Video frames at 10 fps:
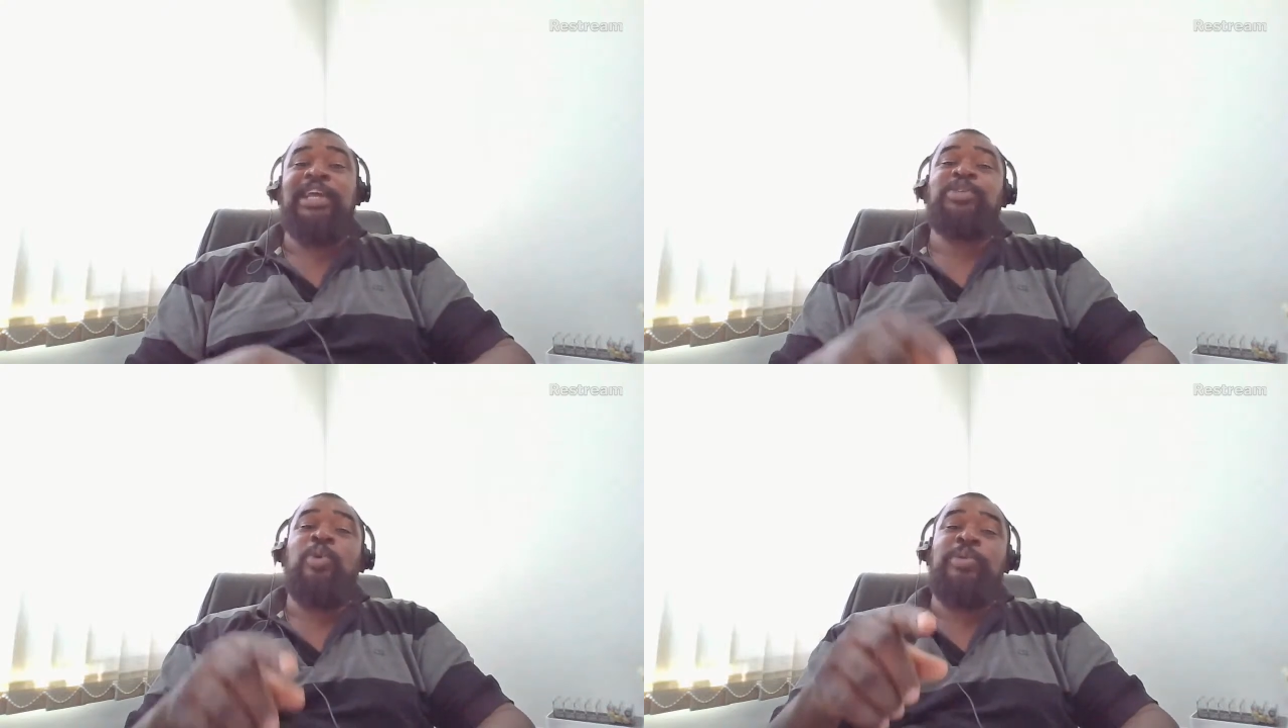
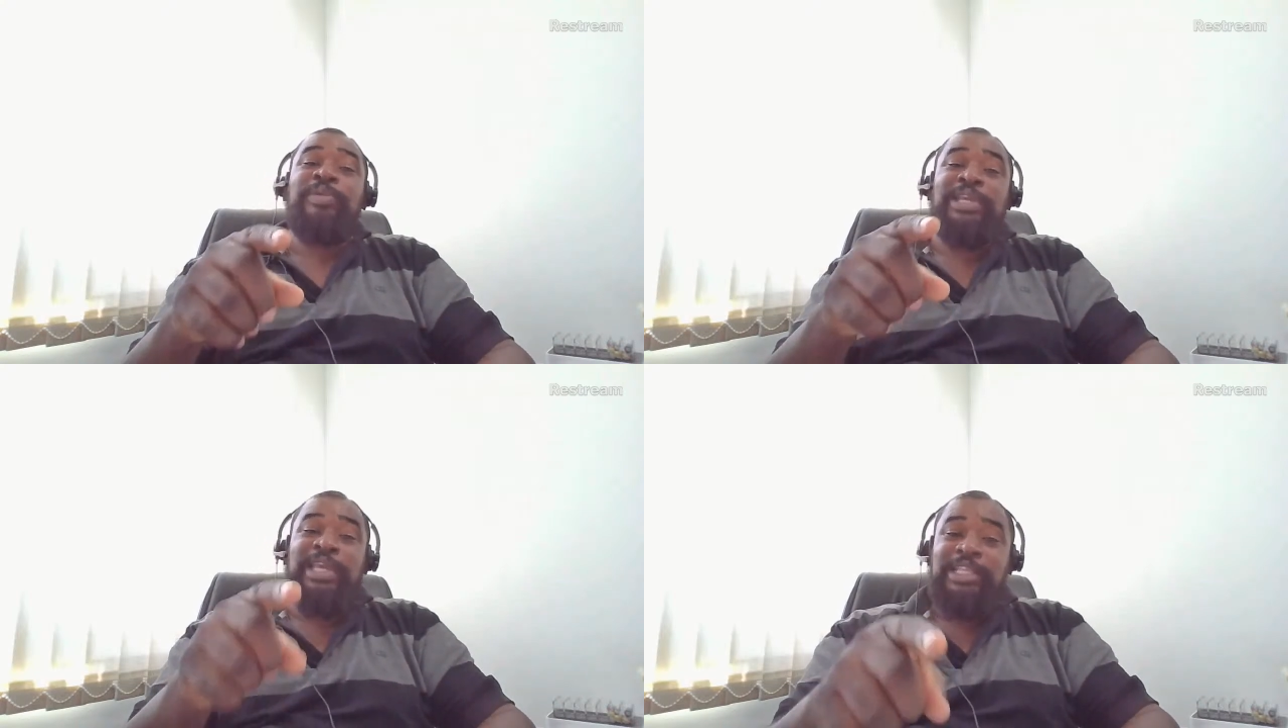And that's how
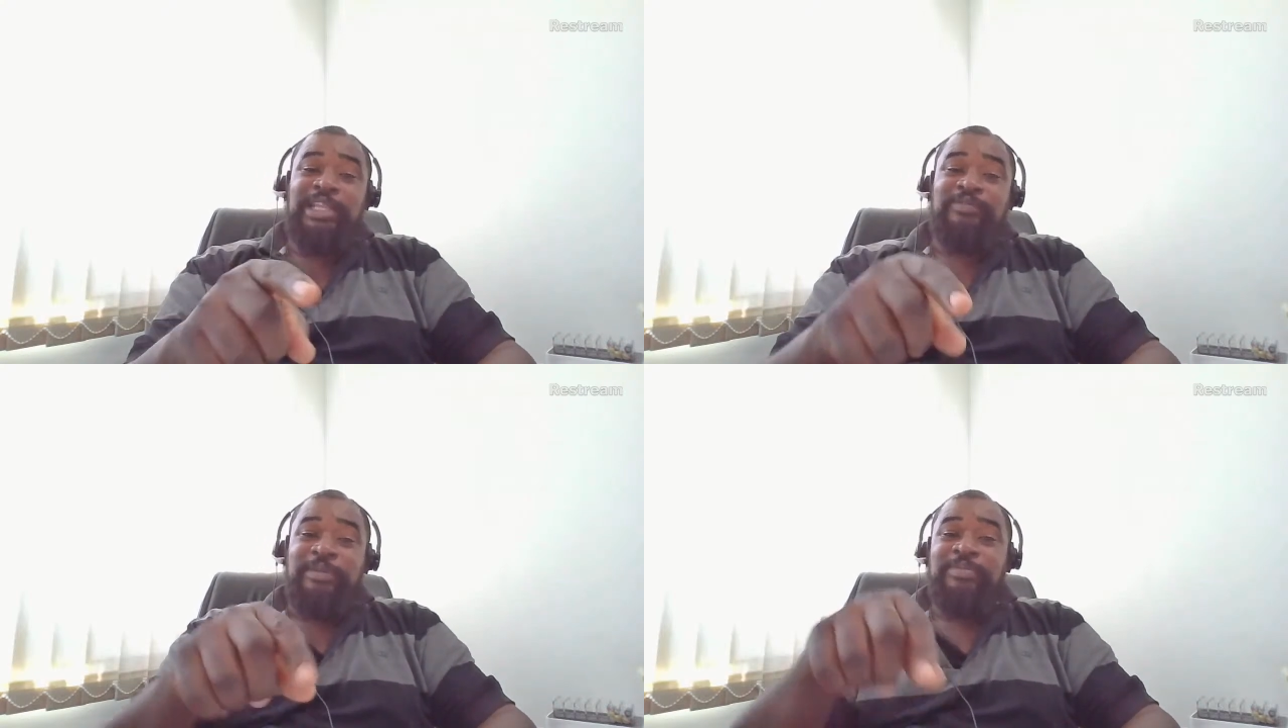we will
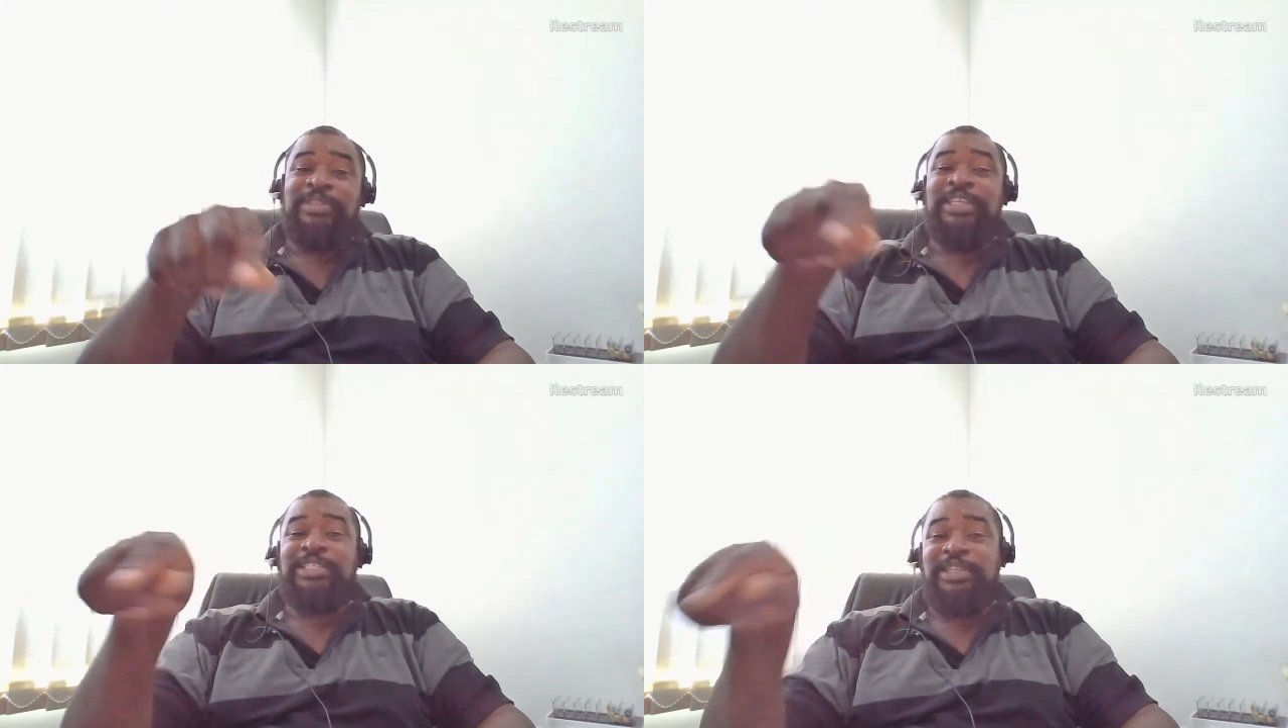get it
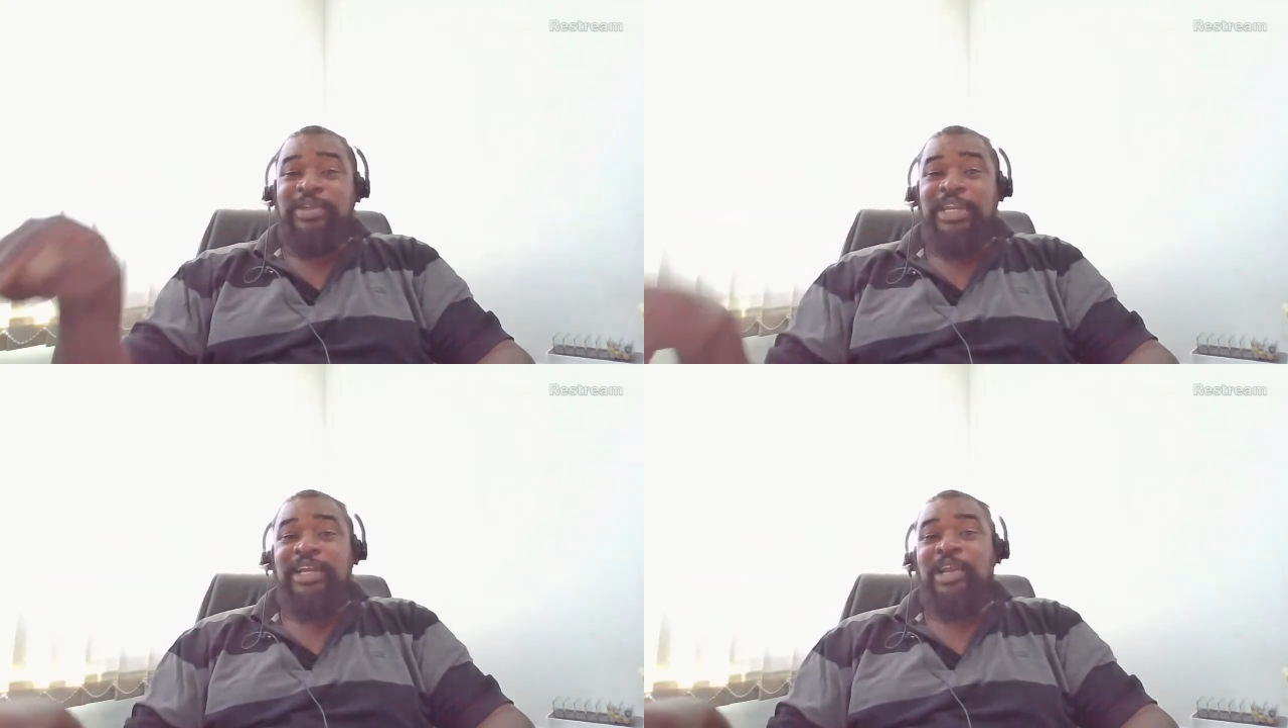from this
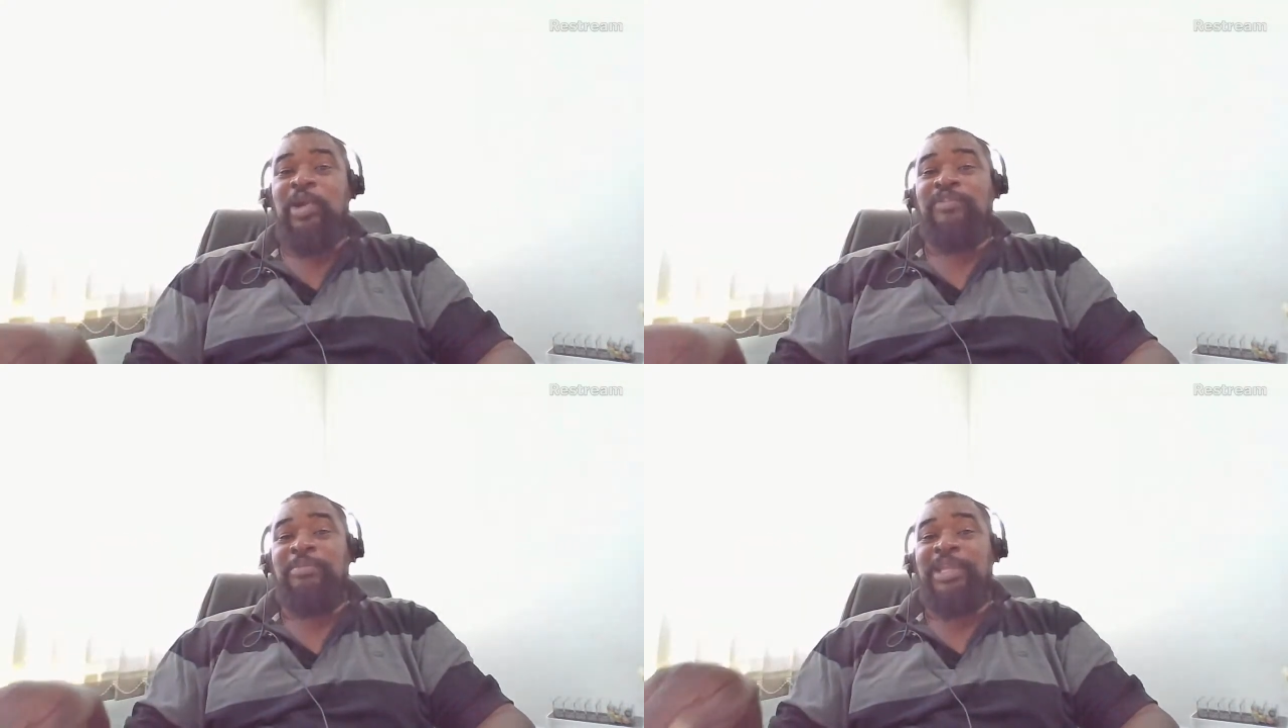
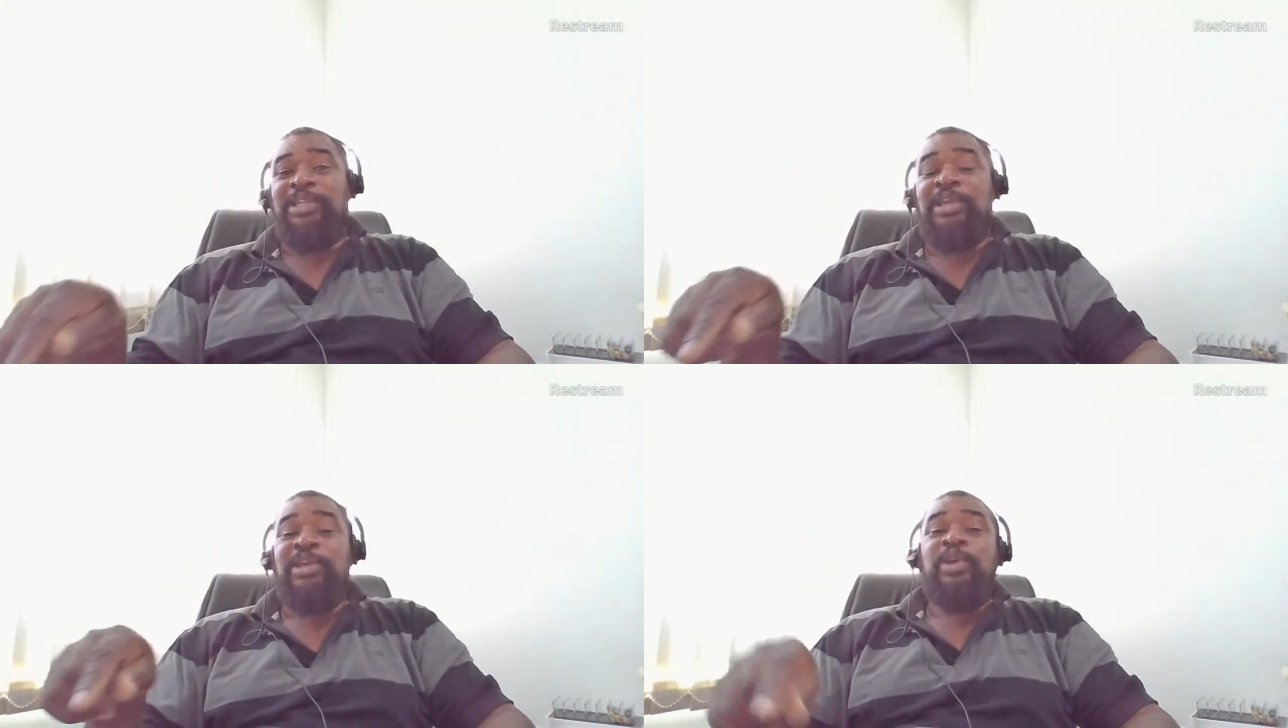tyrannical
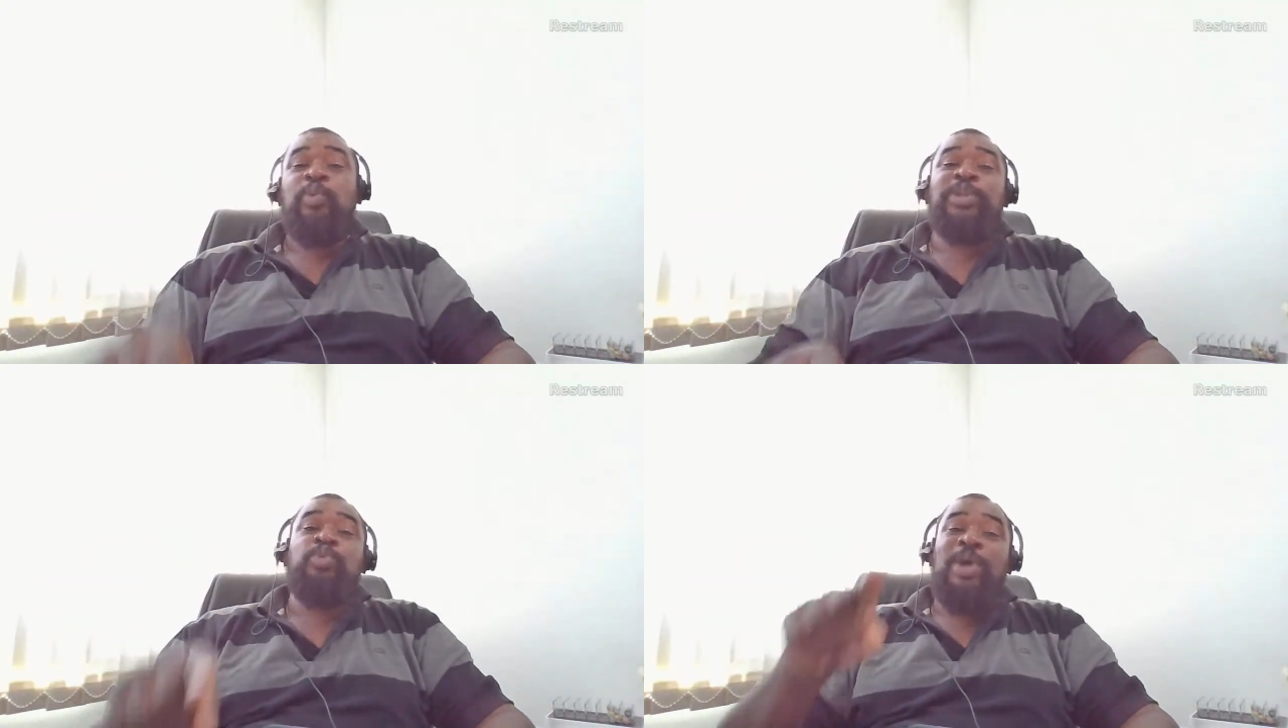government,
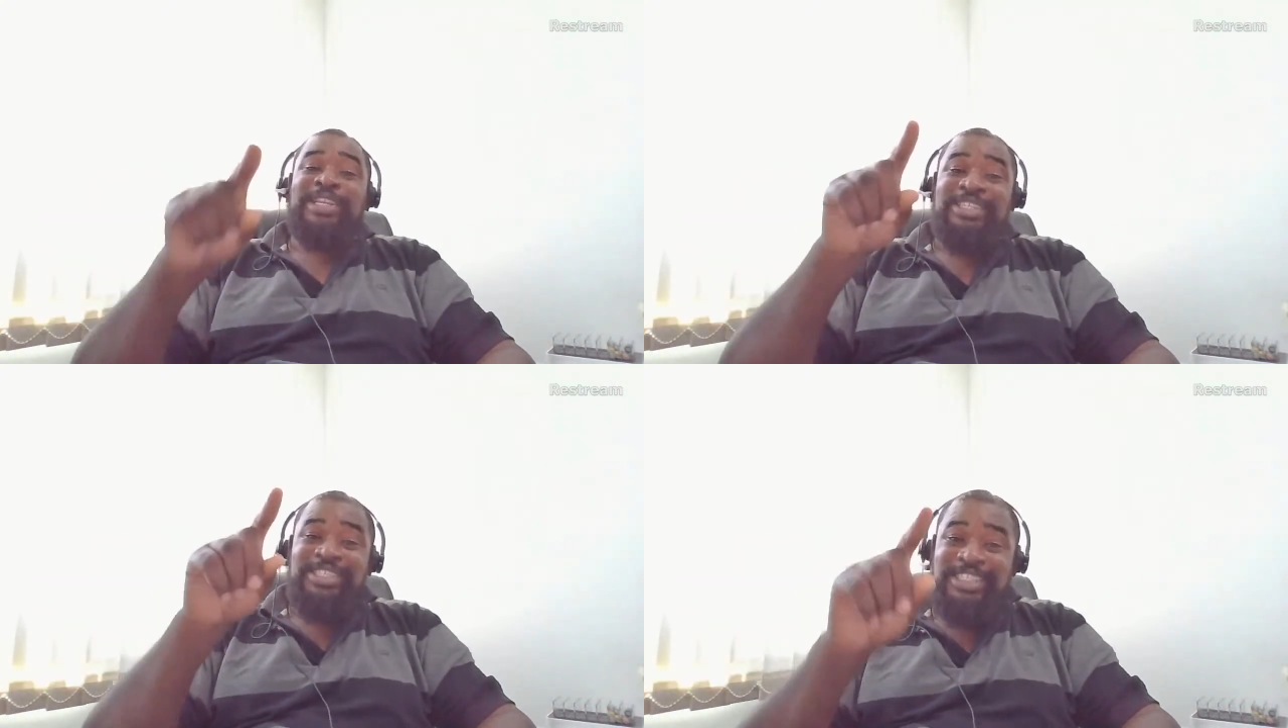which
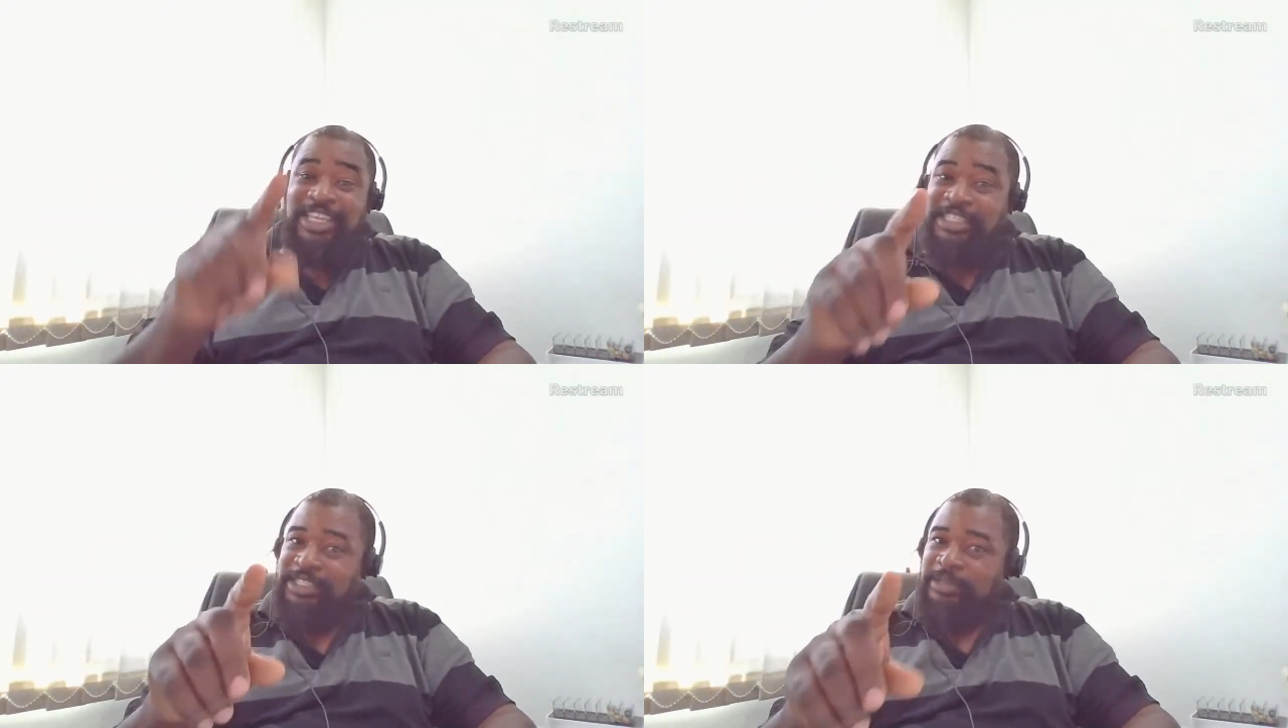
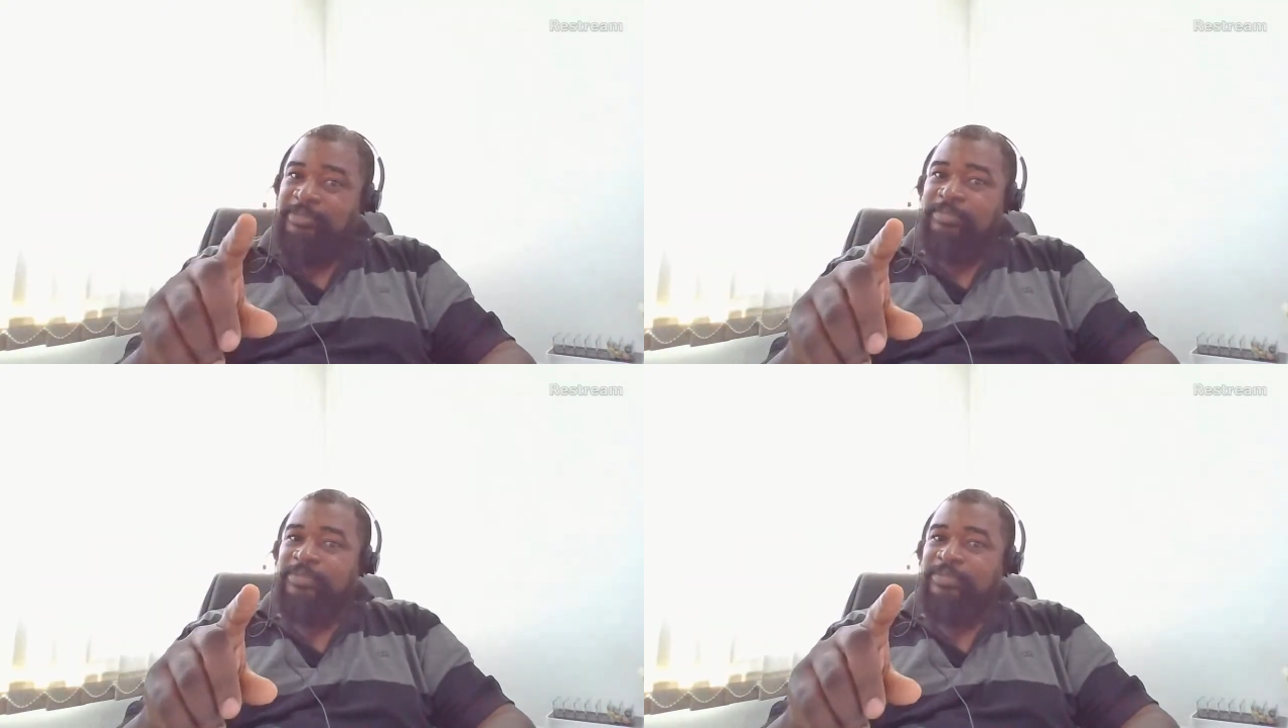1/6